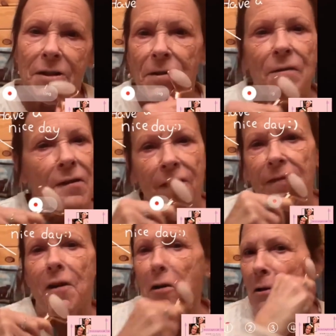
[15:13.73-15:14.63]
I'm
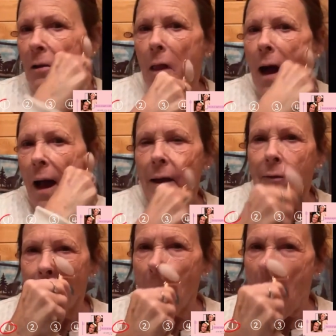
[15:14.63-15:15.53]
going to do a
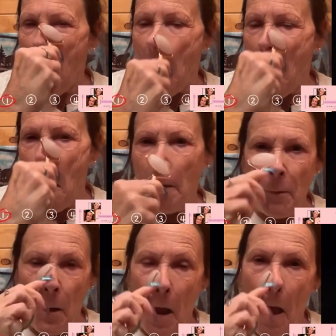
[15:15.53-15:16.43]
full live
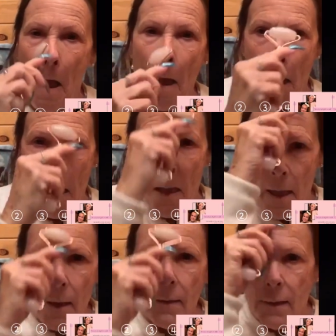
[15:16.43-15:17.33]
on
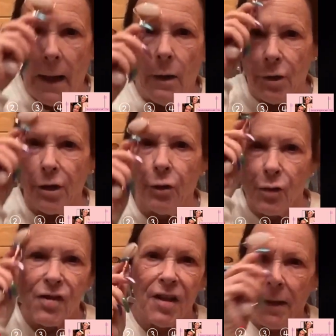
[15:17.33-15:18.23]

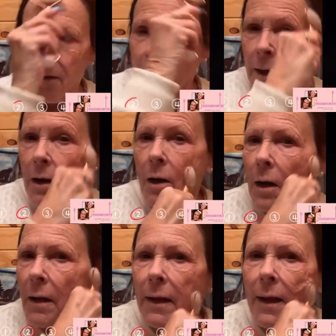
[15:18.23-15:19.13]
how to use
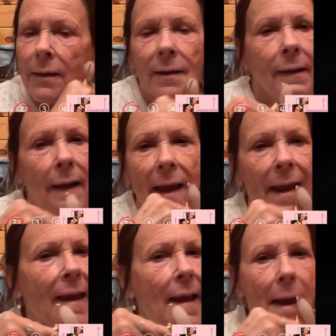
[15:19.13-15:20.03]
skincare
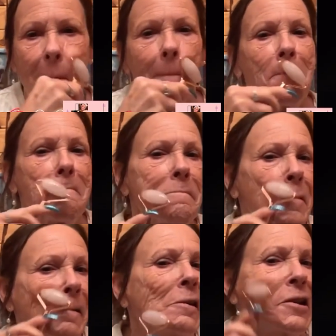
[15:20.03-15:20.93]
again,
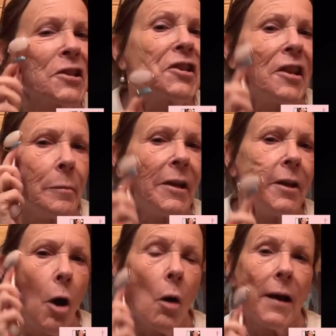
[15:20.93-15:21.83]
and you're going
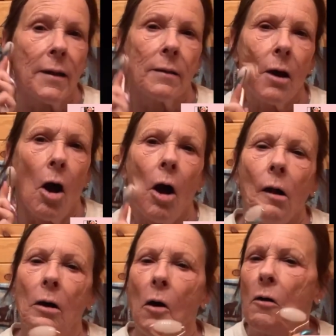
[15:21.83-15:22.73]
to see me
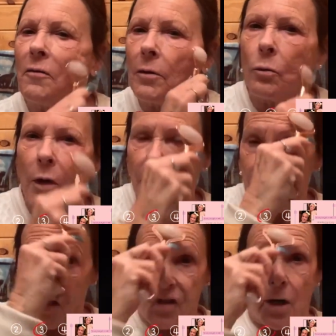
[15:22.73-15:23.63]
going all
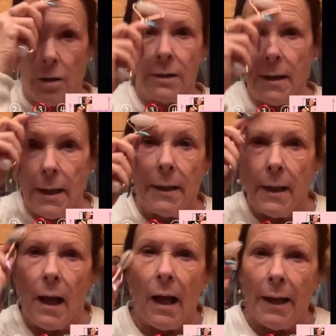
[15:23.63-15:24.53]
over with the
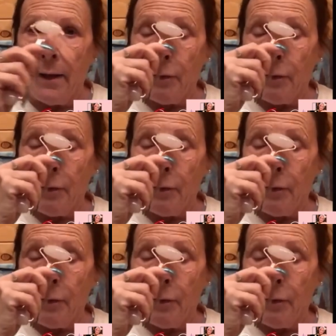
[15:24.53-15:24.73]
start.